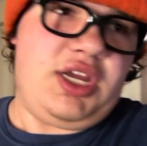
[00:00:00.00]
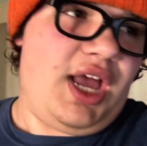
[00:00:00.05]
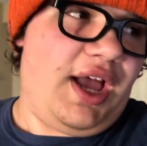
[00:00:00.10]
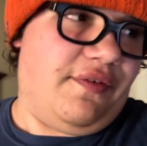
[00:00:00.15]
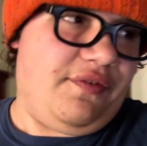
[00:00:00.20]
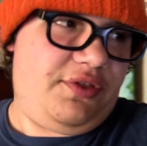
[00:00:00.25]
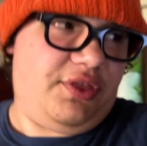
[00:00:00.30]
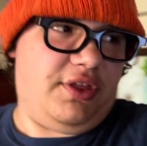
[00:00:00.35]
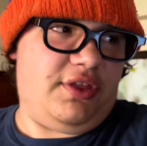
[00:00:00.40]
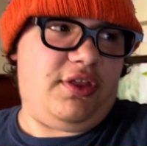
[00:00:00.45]

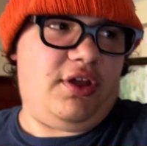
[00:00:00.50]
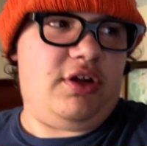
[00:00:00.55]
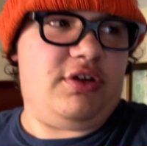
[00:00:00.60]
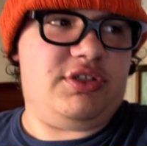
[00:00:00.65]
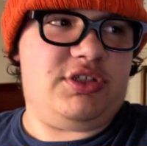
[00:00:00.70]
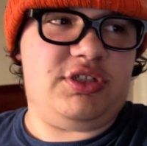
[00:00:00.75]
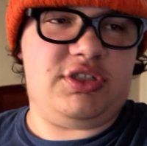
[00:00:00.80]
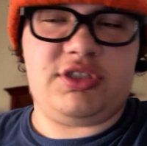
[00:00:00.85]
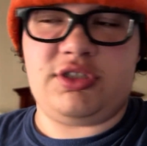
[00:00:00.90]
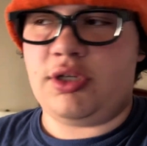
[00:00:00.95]
Everything there is
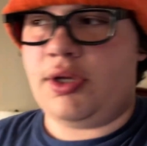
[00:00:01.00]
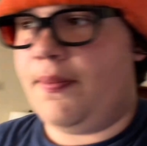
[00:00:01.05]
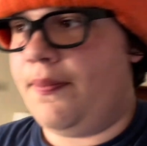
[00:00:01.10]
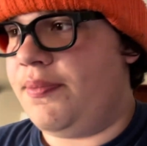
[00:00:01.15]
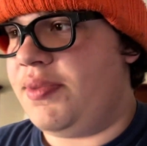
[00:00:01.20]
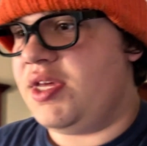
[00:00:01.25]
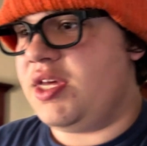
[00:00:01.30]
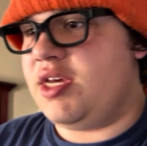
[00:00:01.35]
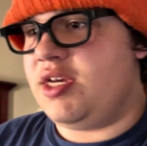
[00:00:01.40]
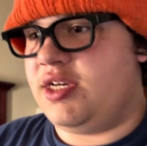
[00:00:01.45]
just
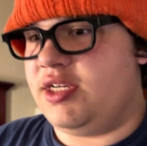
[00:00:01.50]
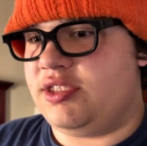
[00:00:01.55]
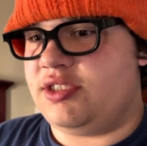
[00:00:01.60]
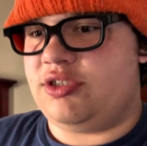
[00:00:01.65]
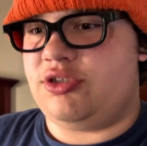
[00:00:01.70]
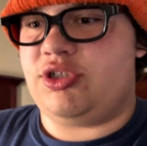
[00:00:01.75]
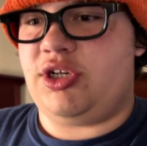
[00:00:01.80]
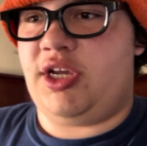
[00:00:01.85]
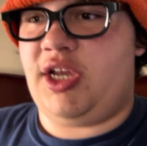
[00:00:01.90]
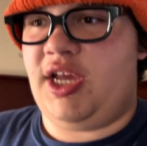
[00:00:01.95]
big, it's
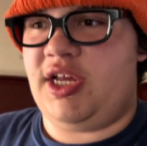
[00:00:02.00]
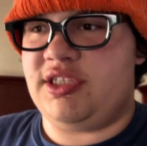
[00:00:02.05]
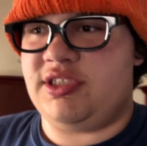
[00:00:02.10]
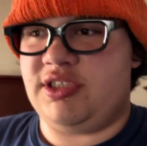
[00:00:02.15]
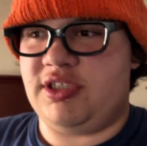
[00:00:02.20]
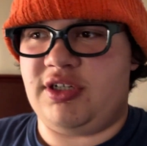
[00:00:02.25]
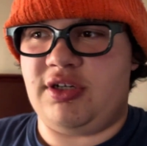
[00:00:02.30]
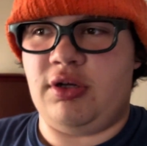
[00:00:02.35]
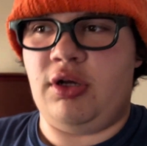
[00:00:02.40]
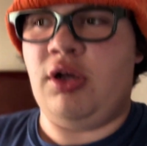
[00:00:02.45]

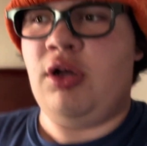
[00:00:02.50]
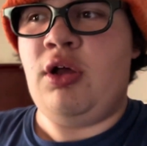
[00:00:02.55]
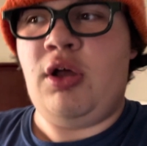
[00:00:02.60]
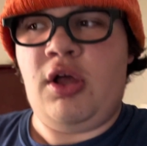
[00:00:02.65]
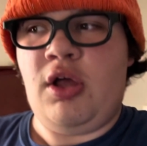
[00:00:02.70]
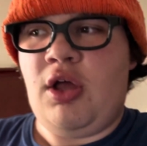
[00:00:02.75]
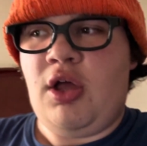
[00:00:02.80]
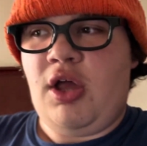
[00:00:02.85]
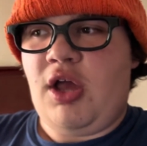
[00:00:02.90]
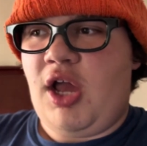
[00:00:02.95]
gigantic.
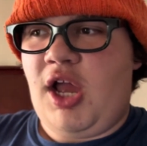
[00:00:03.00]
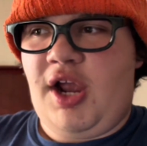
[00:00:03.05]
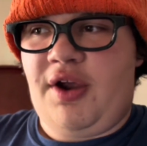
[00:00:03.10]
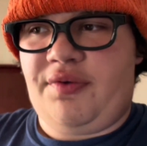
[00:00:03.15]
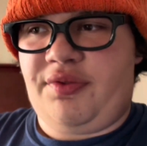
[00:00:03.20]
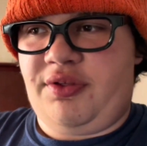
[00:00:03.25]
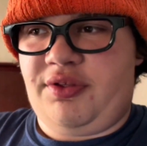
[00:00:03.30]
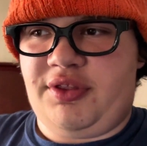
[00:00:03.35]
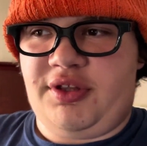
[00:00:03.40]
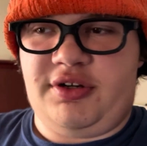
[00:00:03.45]

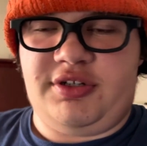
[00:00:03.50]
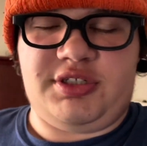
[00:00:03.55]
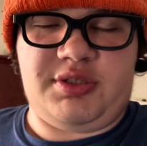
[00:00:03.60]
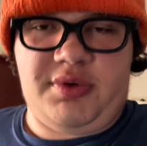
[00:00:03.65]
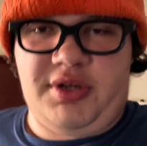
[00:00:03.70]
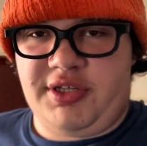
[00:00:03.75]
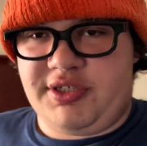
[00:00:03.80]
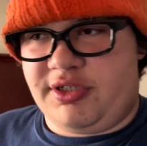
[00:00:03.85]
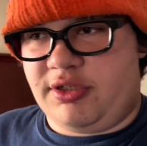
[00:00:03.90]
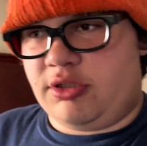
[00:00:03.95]
Everything there is
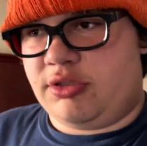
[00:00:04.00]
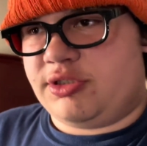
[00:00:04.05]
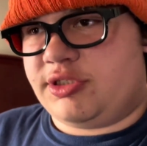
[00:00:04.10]
amazing.